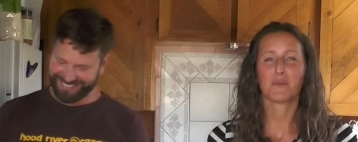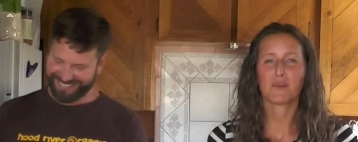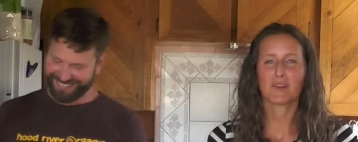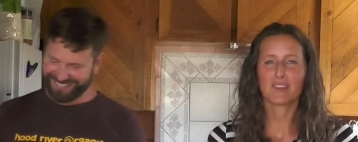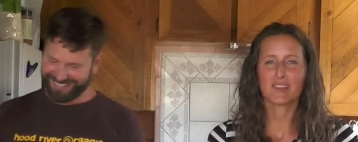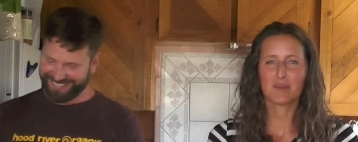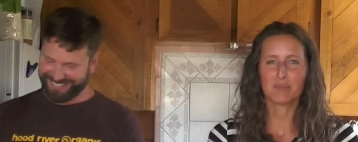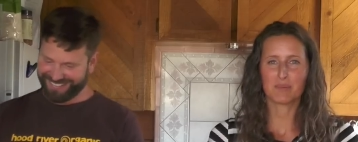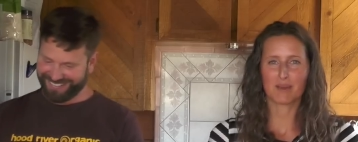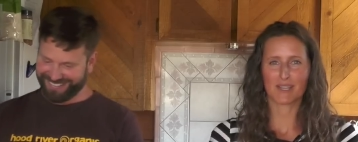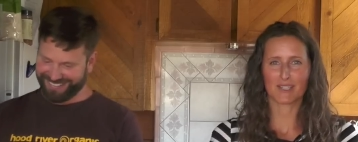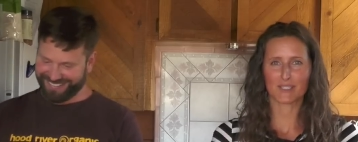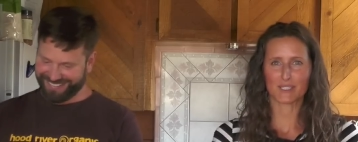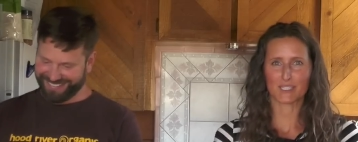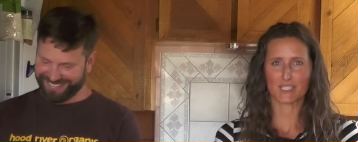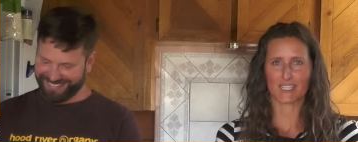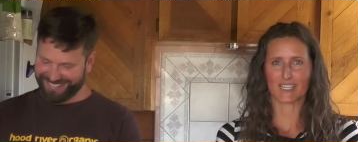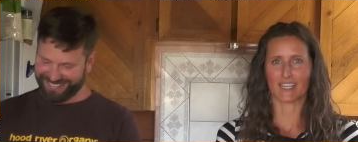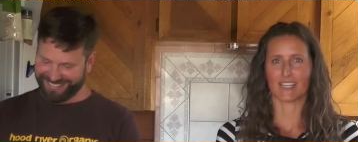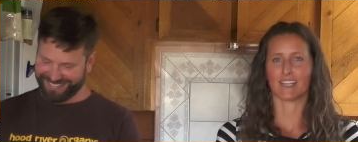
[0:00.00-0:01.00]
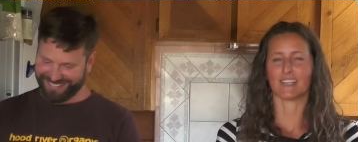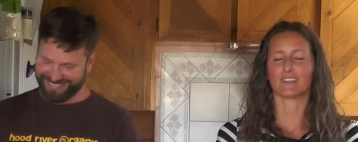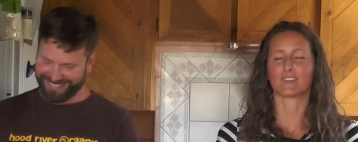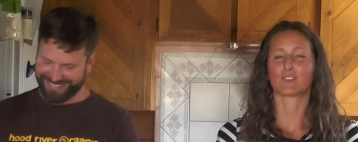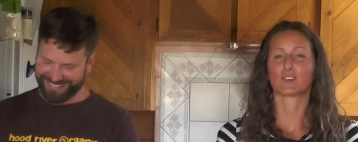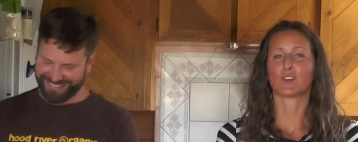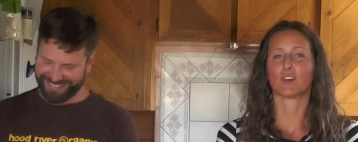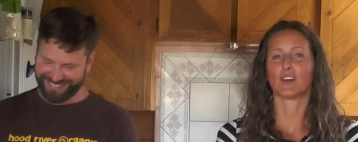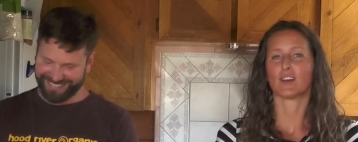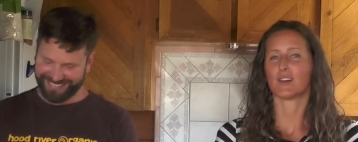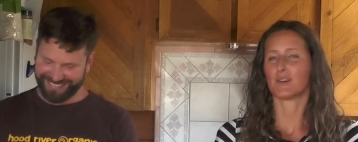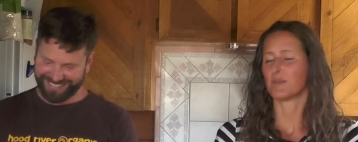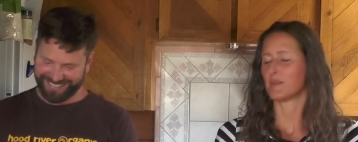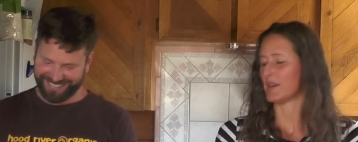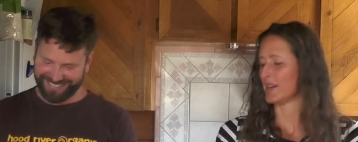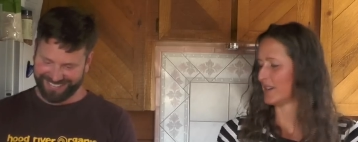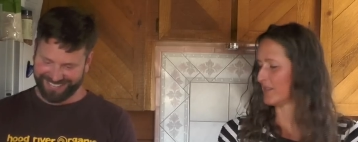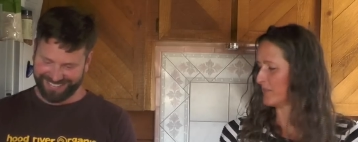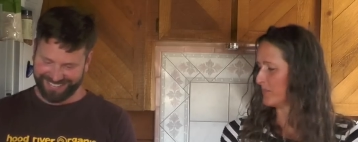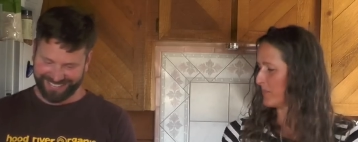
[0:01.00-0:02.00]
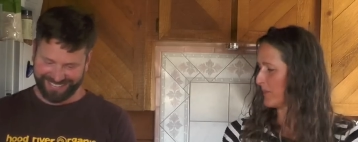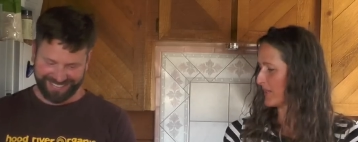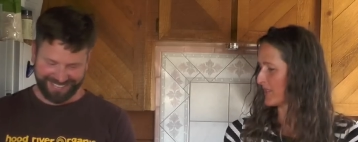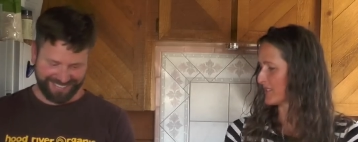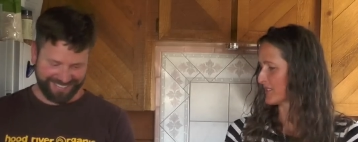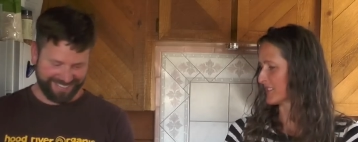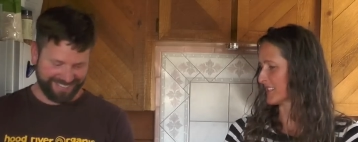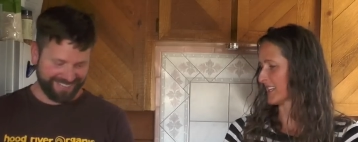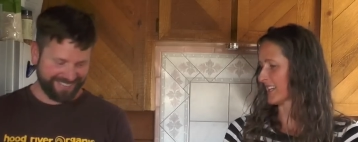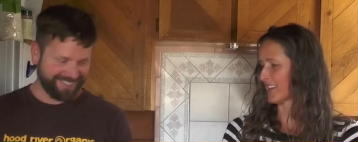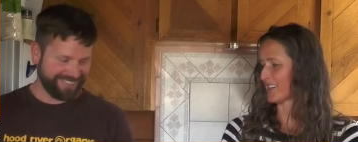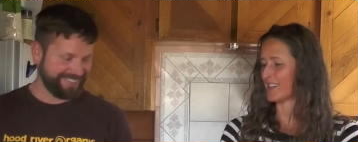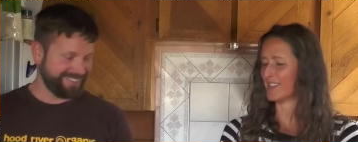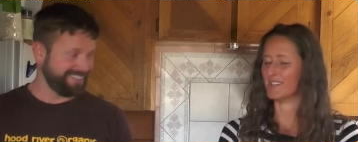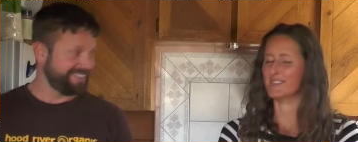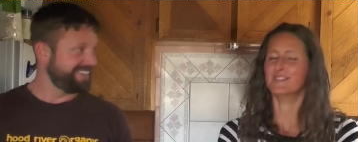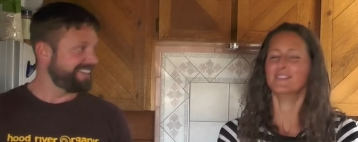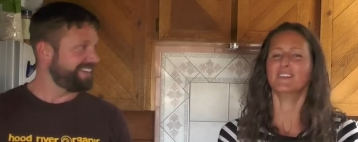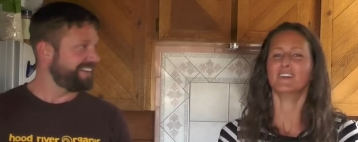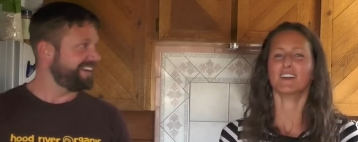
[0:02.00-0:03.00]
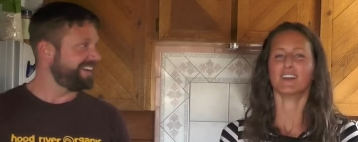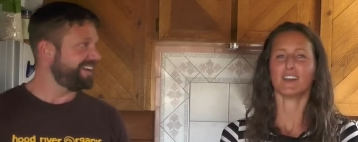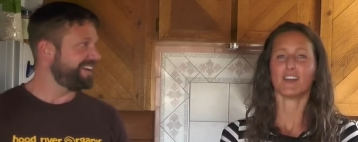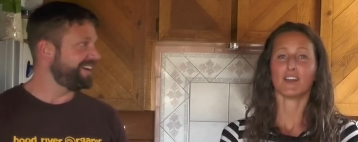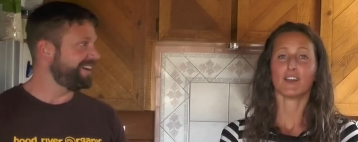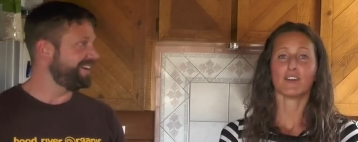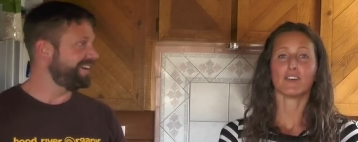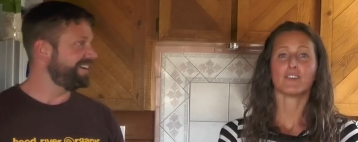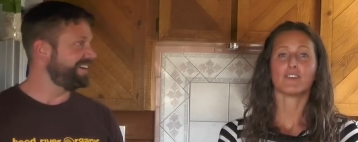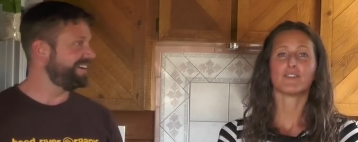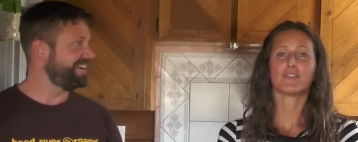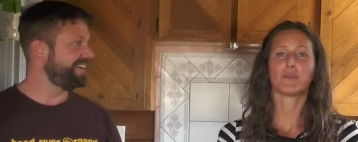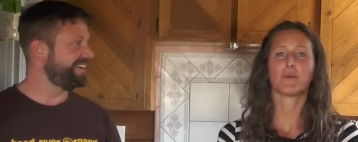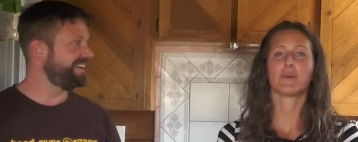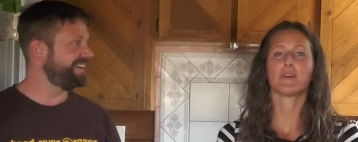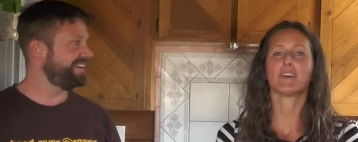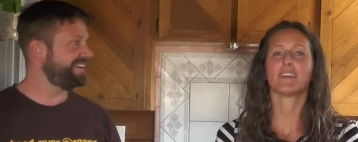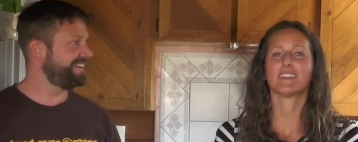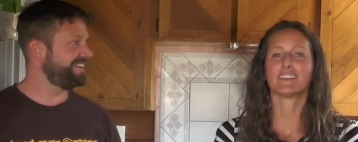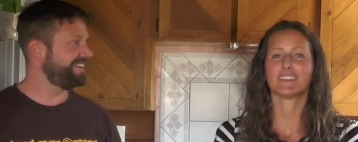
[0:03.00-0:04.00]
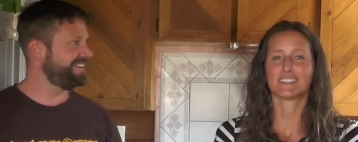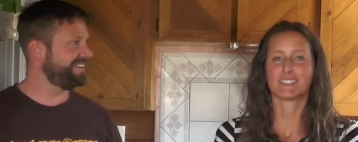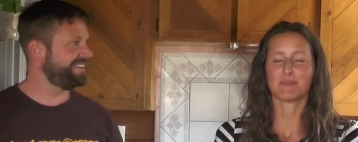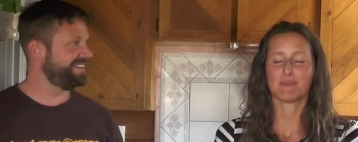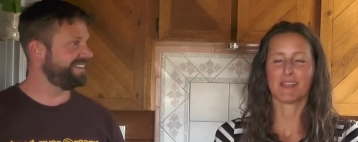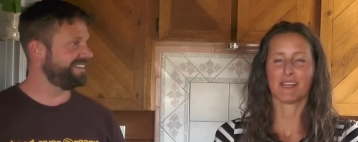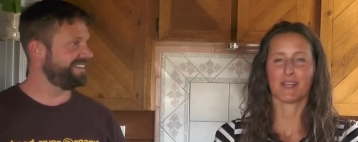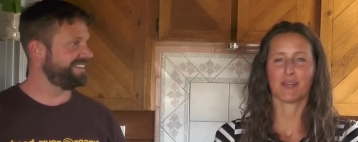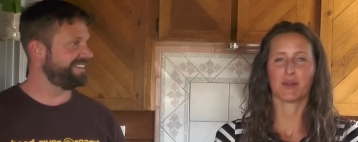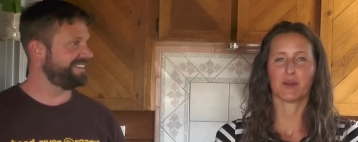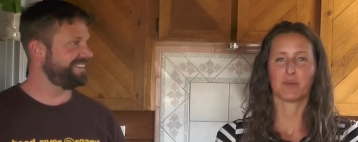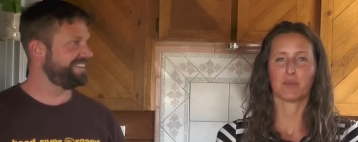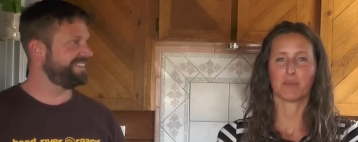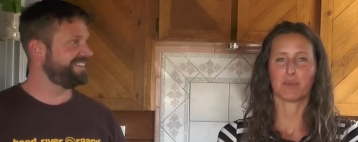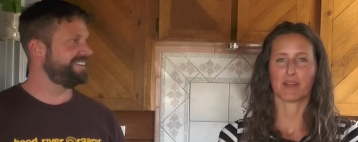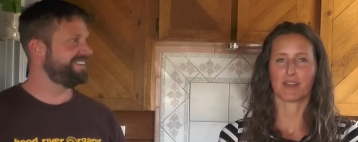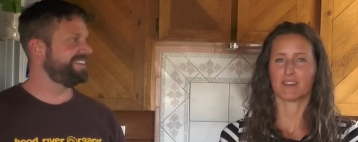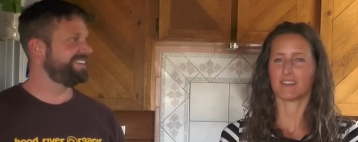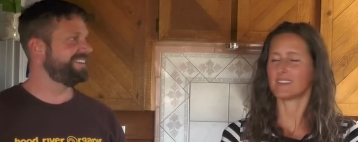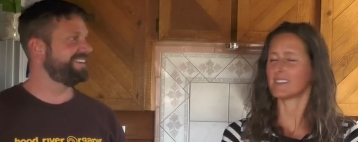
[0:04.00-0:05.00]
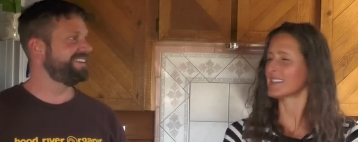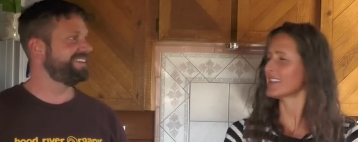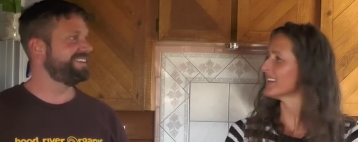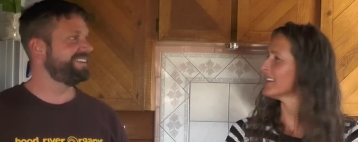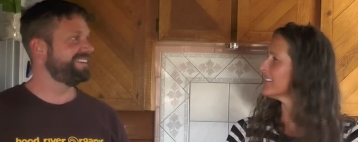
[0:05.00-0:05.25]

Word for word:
Speaker 1: for the butter chicken, it's, well, butter chicken. For the tomato, but did